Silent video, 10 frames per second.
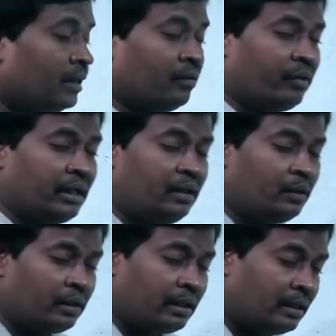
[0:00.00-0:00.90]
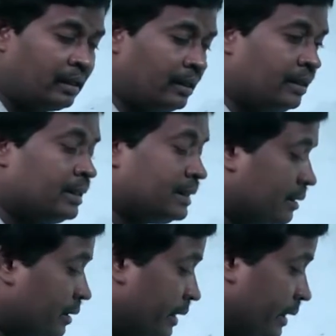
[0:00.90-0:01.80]
While you are
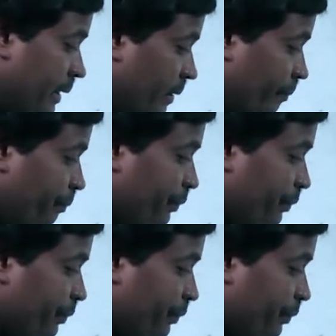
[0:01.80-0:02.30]
studying